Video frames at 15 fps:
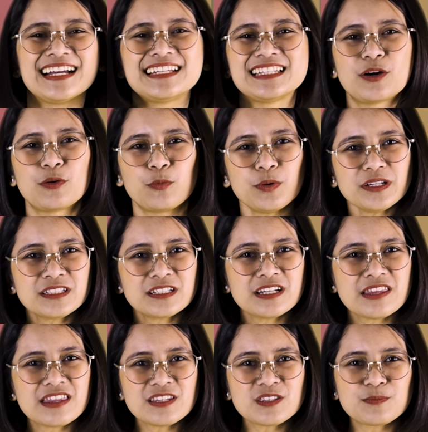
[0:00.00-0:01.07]
Now, what
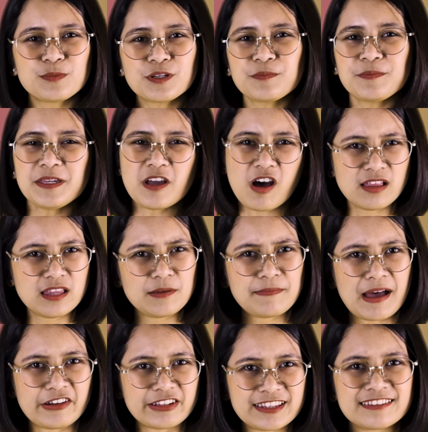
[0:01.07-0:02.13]
could this book be all
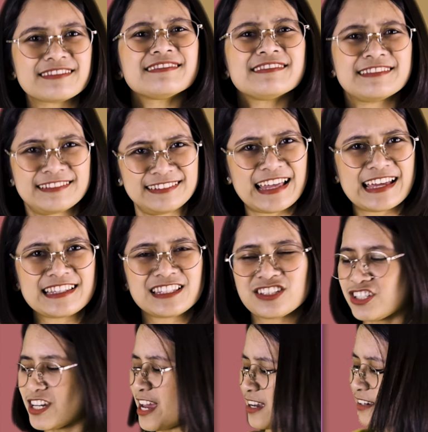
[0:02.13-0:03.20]
about? Let's
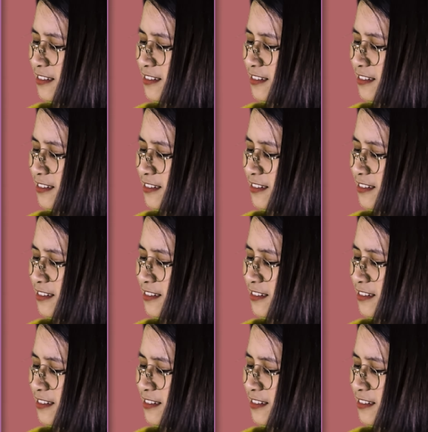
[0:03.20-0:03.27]
check.